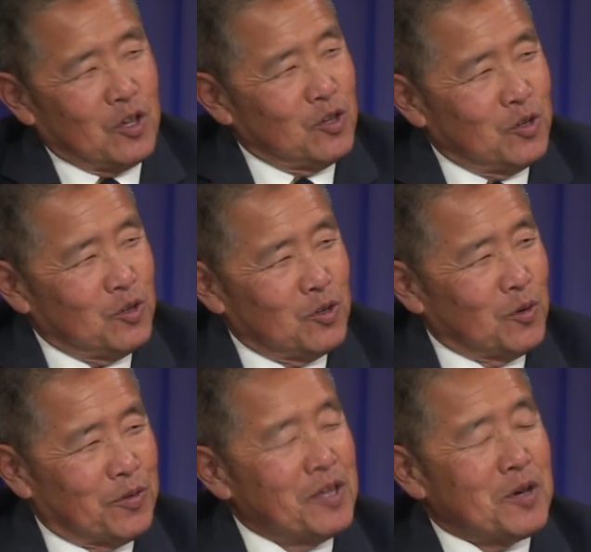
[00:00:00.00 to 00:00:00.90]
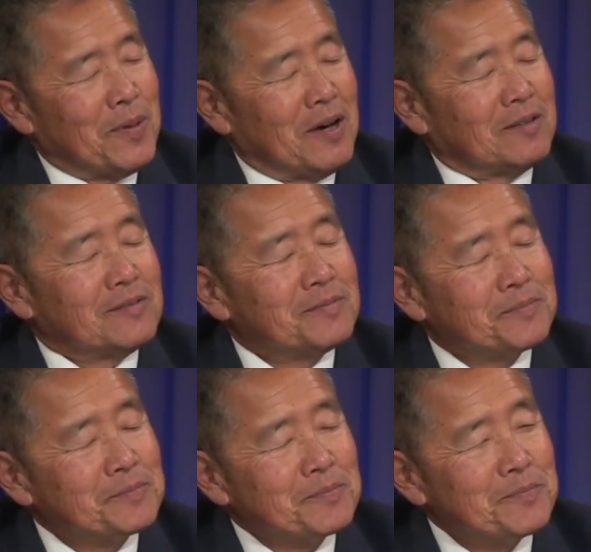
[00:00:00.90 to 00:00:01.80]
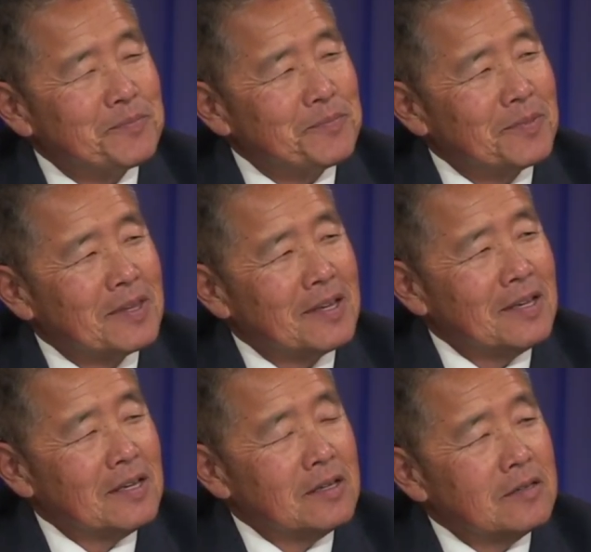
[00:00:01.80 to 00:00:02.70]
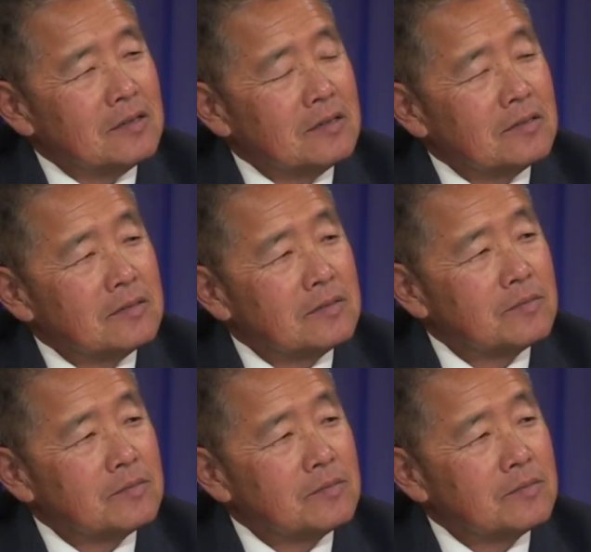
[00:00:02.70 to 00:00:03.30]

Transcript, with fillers: there are, the other benefits about. are uh, we